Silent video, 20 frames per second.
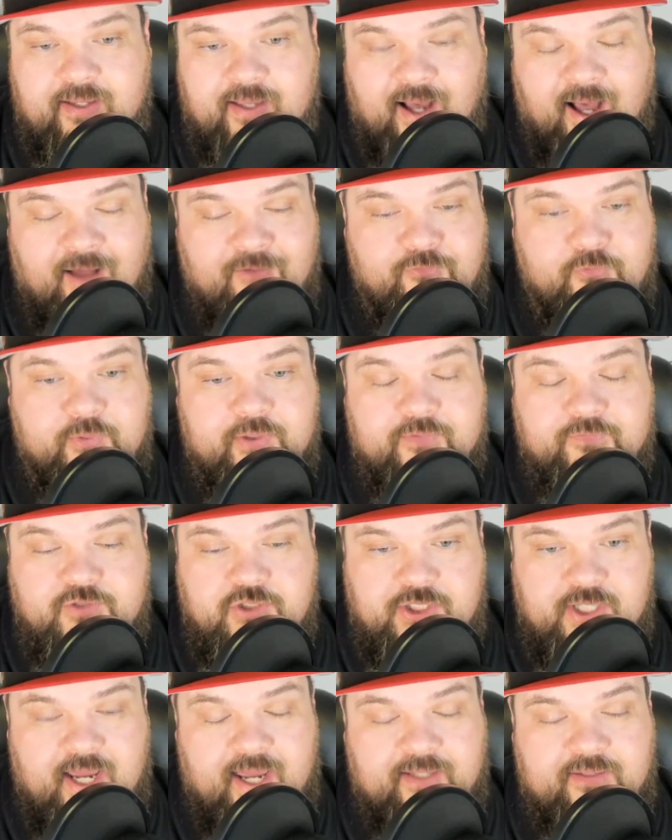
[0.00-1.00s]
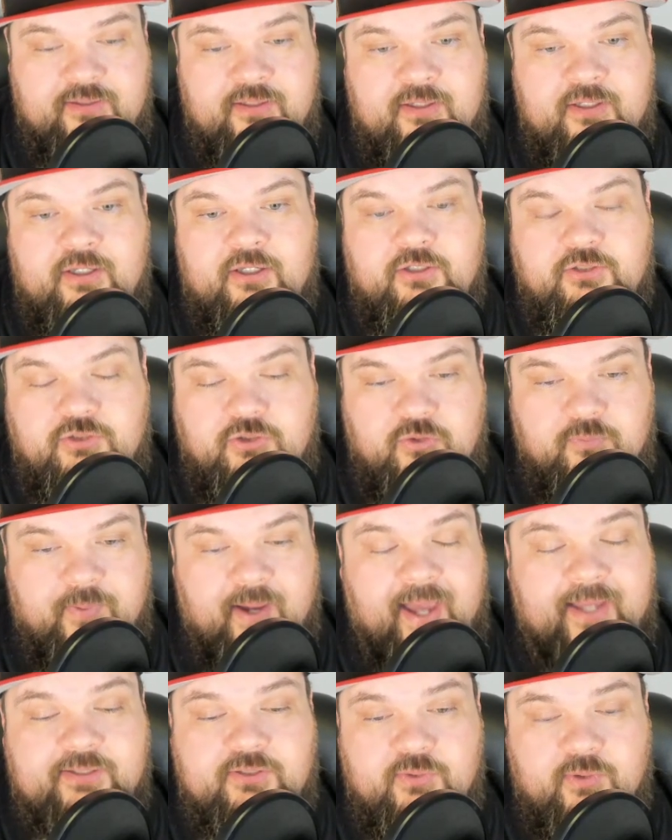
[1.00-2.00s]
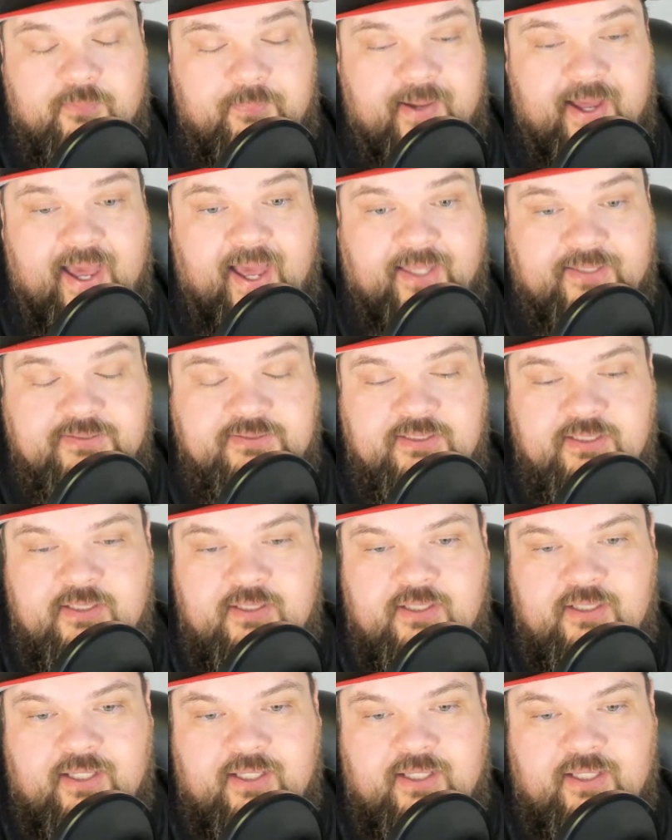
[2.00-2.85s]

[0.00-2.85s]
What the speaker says: Goff would have checked back to a pass.